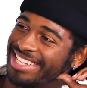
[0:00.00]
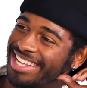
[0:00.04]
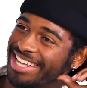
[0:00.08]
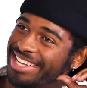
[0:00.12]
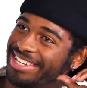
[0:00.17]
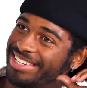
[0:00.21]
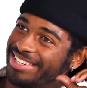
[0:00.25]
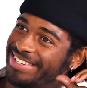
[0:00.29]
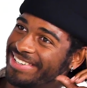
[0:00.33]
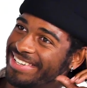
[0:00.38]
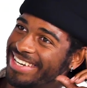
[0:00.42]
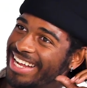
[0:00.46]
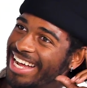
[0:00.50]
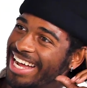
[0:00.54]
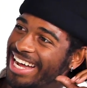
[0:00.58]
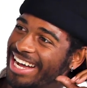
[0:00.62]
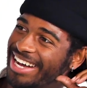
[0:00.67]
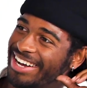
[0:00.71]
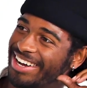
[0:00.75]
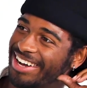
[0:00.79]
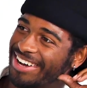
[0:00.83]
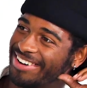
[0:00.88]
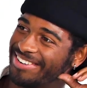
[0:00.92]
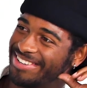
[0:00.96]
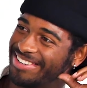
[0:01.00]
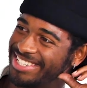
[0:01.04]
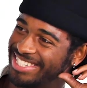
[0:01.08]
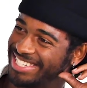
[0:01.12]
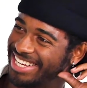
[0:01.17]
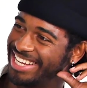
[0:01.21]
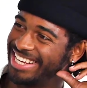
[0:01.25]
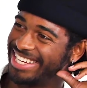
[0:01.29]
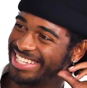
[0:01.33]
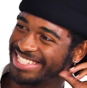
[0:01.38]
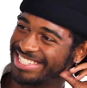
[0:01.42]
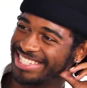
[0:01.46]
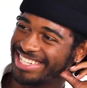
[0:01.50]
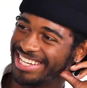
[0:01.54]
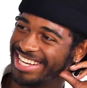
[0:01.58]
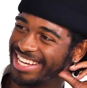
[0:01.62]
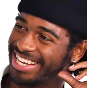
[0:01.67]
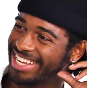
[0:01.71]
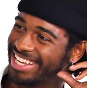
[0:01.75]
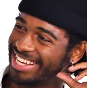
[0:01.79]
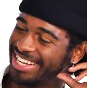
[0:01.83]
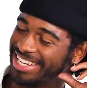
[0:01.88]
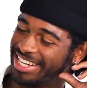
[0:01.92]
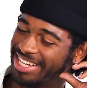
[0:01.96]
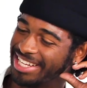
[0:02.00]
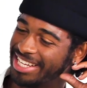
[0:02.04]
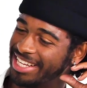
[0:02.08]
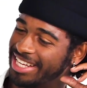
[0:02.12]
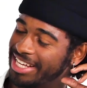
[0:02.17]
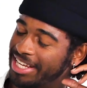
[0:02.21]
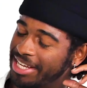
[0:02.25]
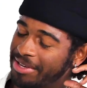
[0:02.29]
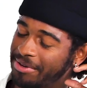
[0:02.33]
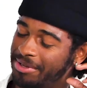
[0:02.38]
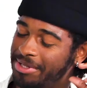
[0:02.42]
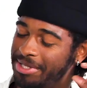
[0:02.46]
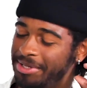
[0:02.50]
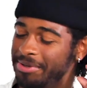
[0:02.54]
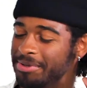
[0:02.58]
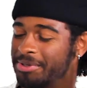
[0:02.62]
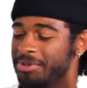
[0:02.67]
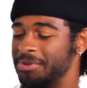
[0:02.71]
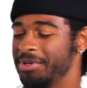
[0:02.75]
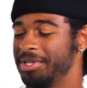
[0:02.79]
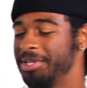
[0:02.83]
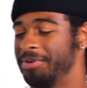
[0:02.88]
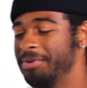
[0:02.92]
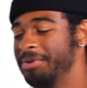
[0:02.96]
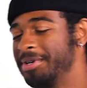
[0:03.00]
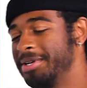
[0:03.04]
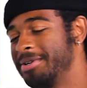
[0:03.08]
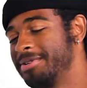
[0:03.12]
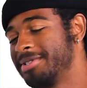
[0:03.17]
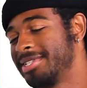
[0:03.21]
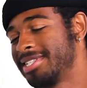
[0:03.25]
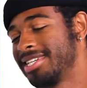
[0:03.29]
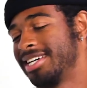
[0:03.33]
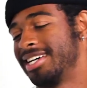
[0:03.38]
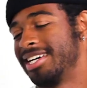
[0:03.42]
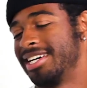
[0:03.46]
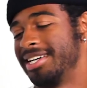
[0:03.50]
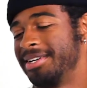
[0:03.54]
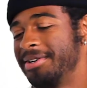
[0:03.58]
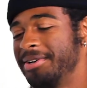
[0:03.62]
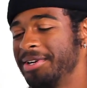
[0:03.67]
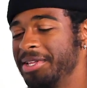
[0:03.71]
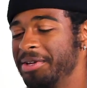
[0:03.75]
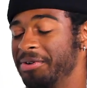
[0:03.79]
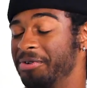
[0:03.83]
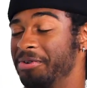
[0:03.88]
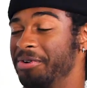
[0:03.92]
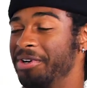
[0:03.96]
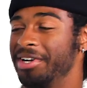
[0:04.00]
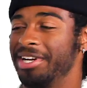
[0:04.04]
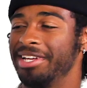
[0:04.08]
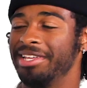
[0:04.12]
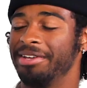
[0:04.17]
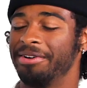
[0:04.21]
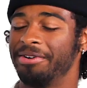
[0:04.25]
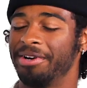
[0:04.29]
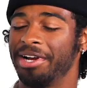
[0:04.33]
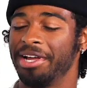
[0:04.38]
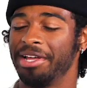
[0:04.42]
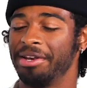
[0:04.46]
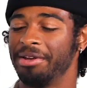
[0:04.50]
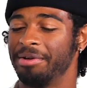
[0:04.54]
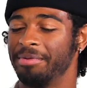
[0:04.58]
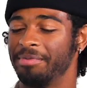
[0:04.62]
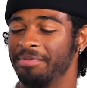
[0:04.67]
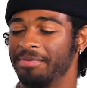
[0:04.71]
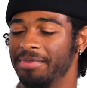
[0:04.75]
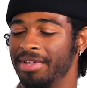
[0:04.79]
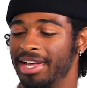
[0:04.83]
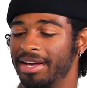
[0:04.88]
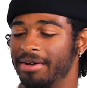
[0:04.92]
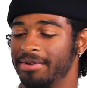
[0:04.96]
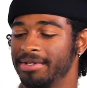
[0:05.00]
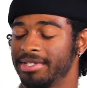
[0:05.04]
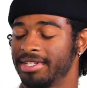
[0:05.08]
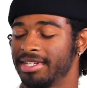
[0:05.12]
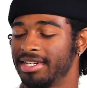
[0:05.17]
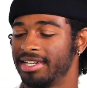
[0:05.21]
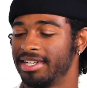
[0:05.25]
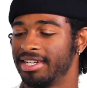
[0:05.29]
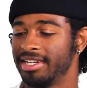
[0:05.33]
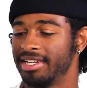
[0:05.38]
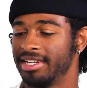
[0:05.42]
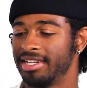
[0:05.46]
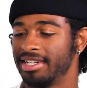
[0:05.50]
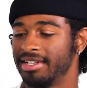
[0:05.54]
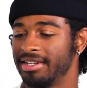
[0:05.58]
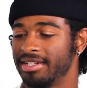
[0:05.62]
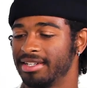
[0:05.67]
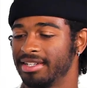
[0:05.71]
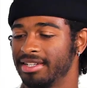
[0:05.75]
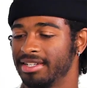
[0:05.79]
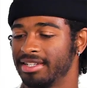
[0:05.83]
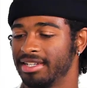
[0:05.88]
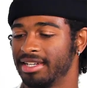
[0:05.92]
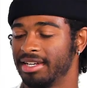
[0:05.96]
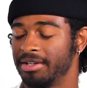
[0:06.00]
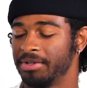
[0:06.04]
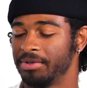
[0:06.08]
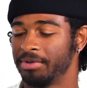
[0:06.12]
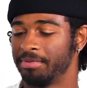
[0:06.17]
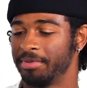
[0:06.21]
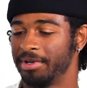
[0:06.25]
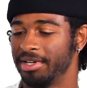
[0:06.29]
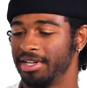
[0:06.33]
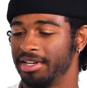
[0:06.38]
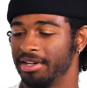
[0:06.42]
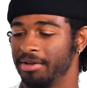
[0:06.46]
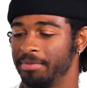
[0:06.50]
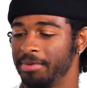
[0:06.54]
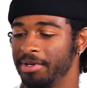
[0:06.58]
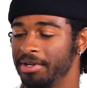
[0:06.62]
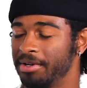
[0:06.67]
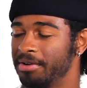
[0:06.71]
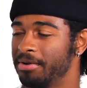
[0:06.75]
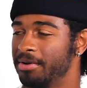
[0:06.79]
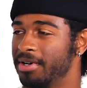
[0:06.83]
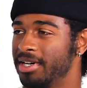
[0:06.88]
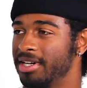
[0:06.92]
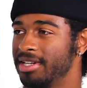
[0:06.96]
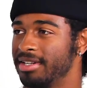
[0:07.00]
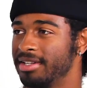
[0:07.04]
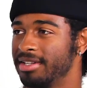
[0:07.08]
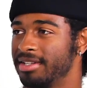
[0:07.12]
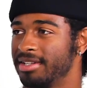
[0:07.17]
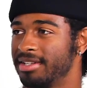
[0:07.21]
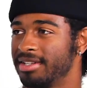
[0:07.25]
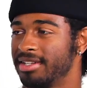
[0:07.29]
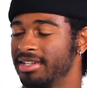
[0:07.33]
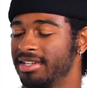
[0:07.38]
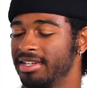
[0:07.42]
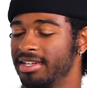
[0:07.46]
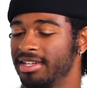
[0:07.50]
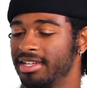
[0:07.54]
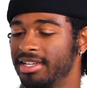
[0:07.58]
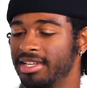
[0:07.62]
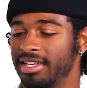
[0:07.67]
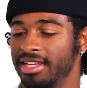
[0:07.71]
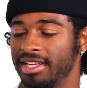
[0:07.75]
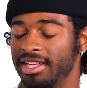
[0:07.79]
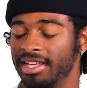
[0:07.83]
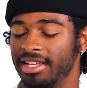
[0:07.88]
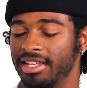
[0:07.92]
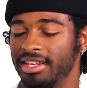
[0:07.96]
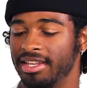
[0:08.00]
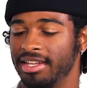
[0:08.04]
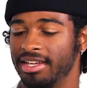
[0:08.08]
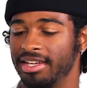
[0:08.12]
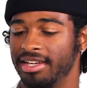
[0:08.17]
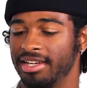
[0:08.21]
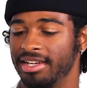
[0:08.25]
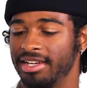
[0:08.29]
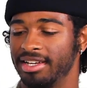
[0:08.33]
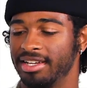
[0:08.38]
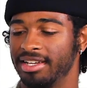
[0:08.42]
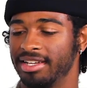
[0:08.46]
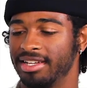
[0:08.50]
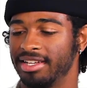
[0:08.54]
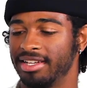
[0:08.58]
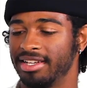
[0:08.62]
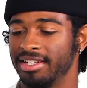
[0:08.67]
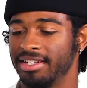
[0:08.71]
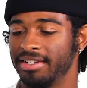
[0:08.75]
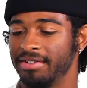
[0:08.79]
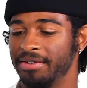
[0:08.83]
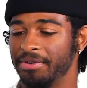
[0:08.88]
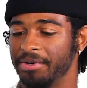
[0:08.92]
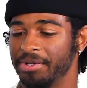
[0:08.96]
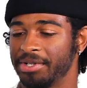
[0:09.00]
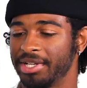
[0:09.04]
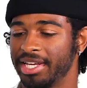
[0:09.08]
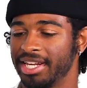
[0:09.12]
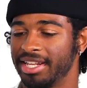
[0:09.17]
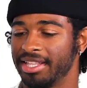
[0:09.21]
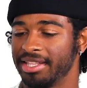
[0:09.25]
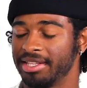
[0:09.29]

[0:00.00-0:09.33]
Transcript: I didn't know. I was just like, it was really really random. I was with my homie Naquan, and we were skating